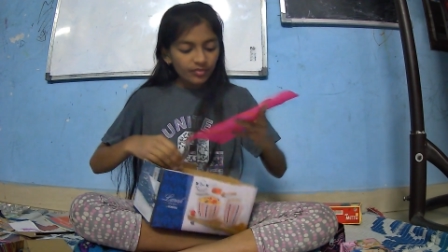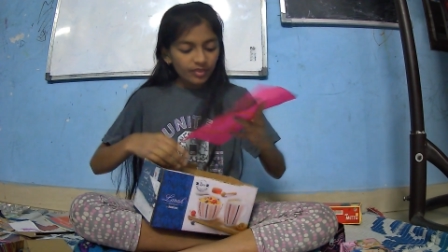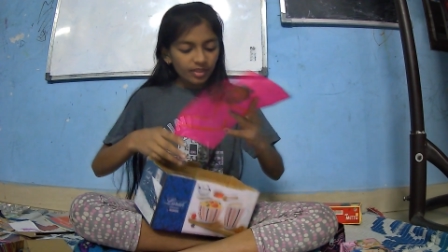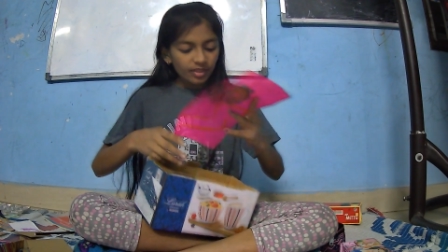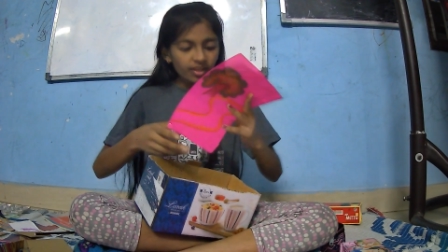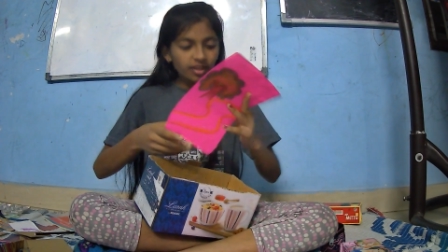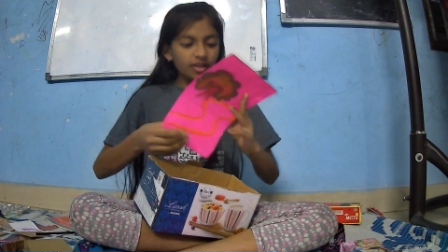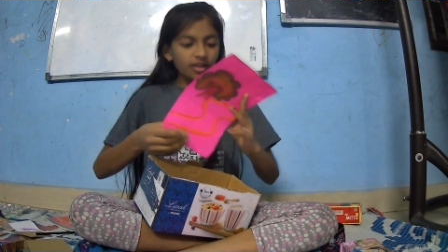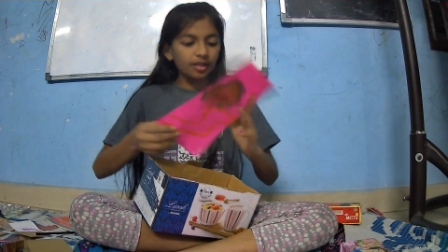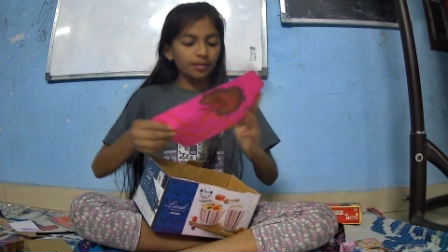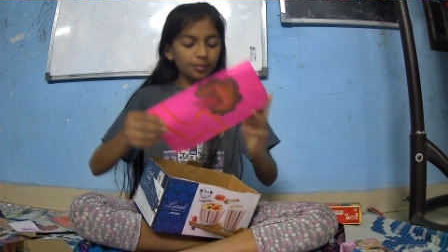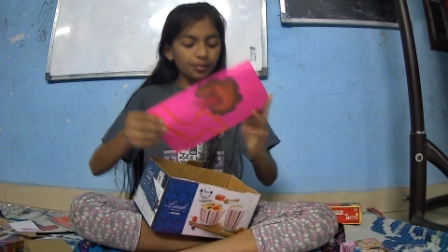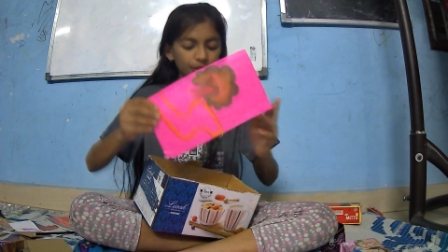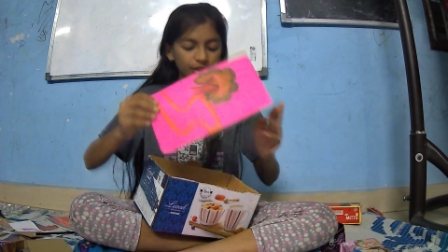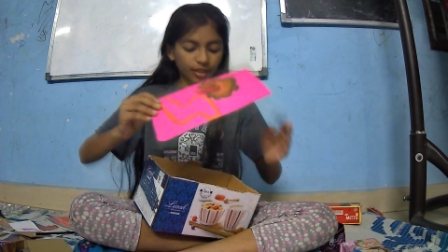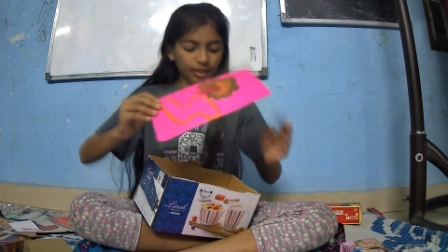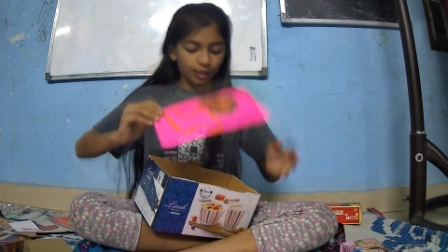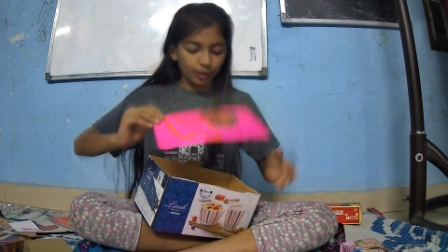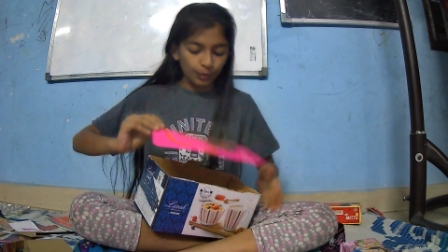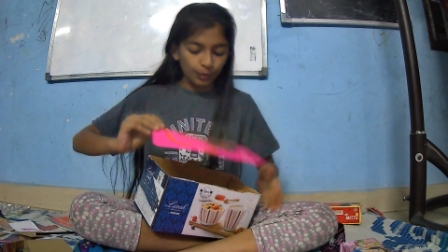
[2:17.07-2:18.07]
You're gonna put
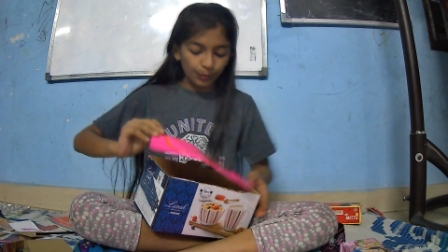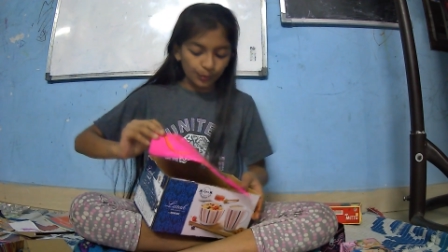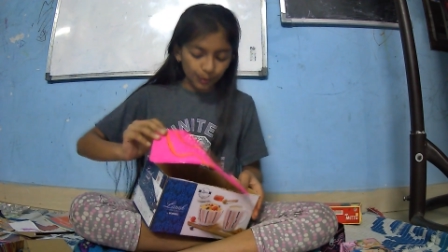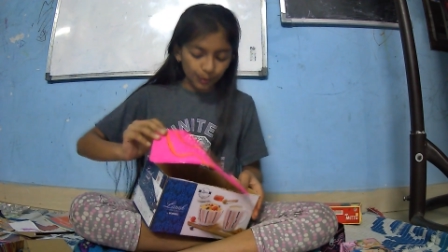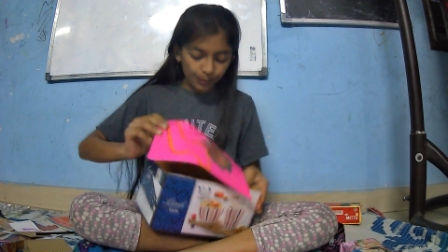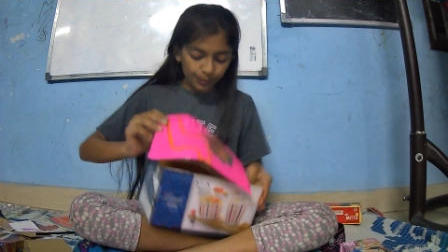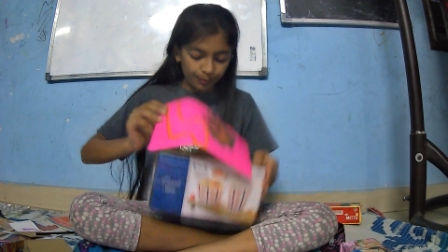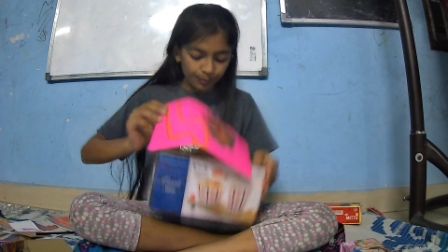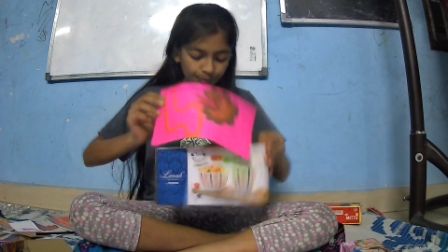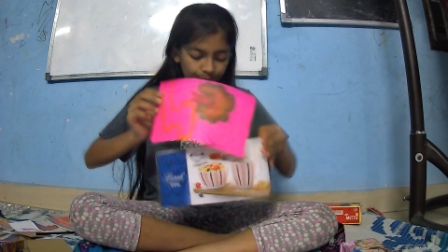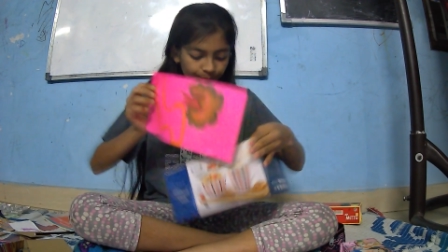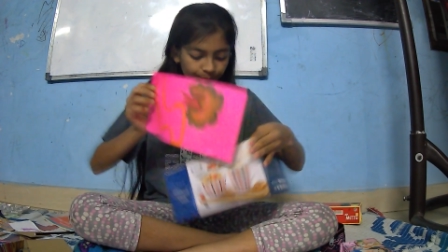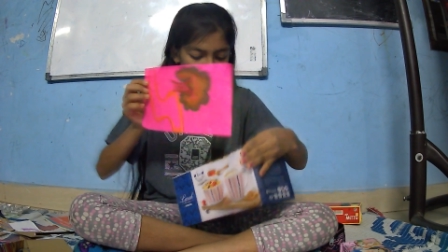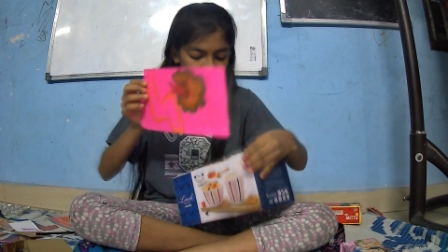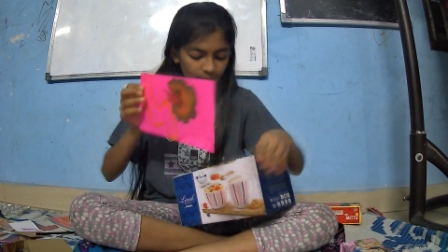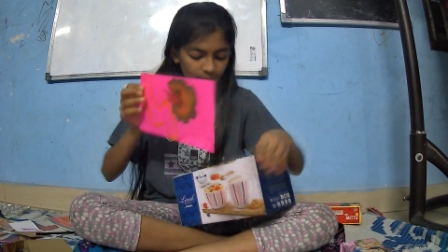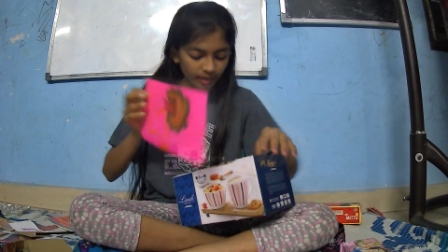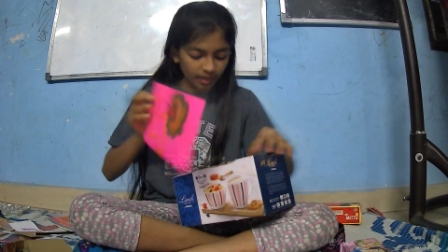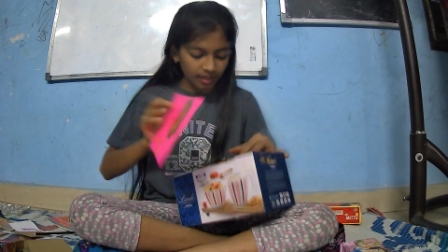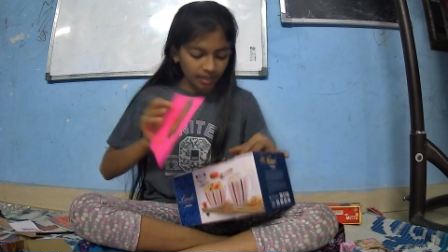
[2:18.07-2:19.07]
the glue
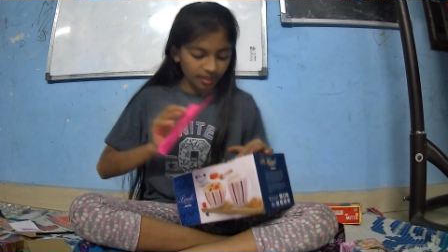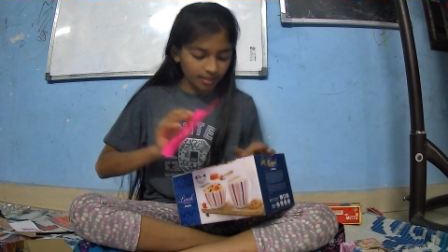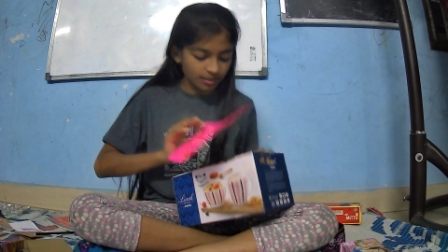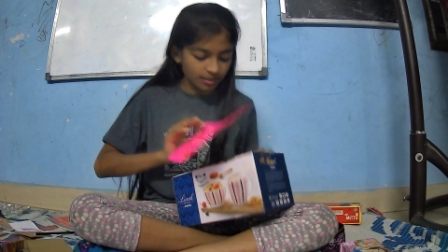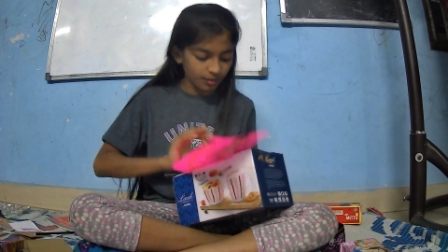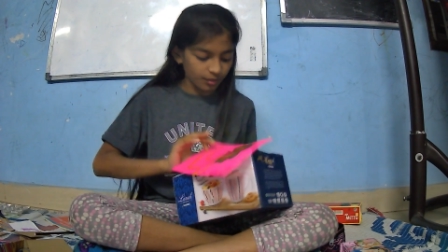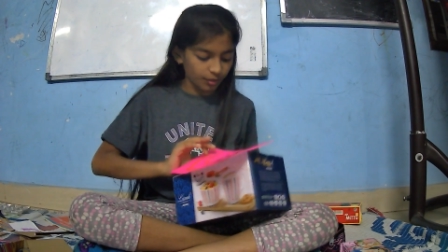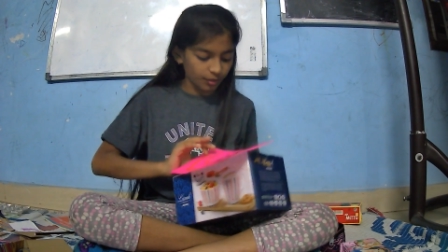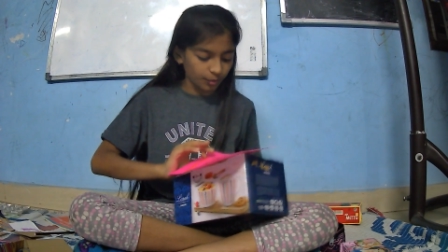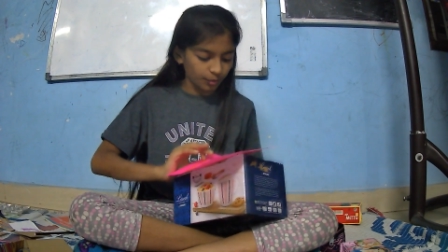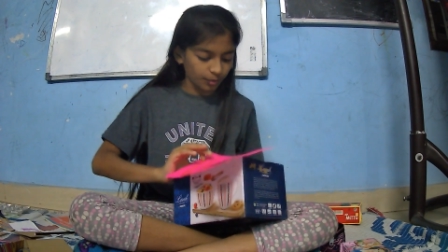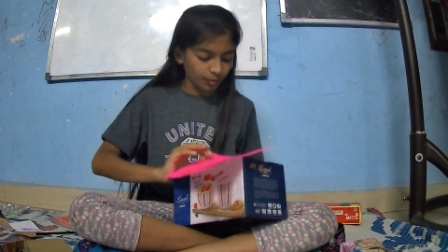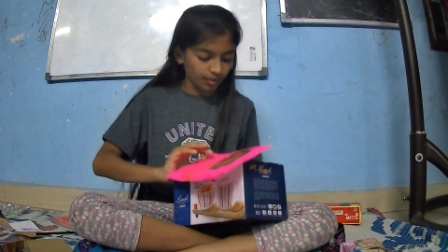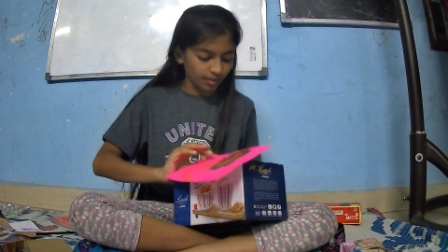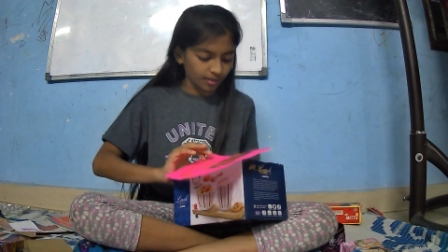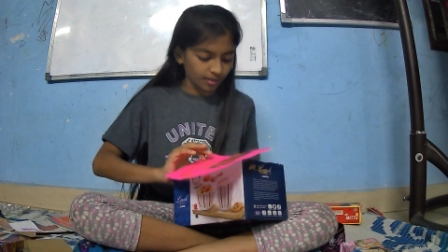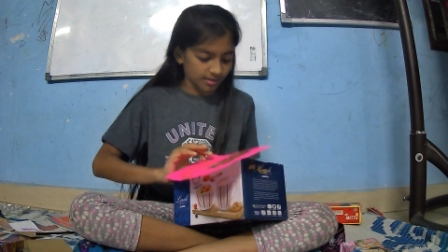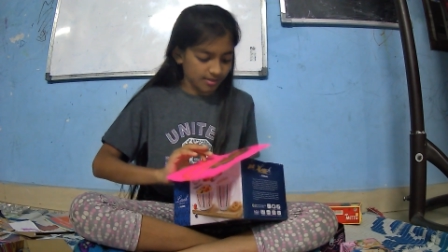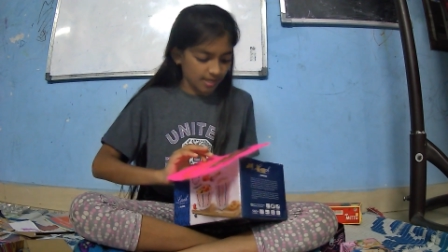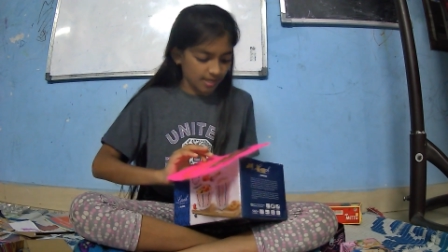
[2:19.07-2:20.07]
and it's gonna go
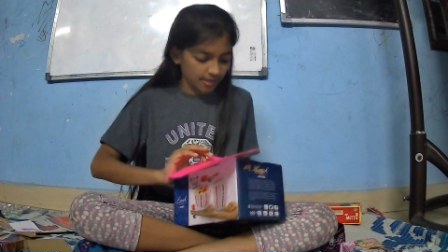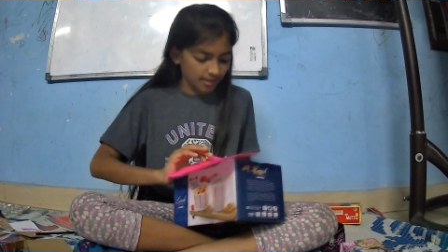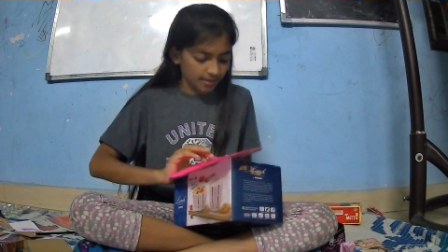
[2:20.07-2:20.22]
inside.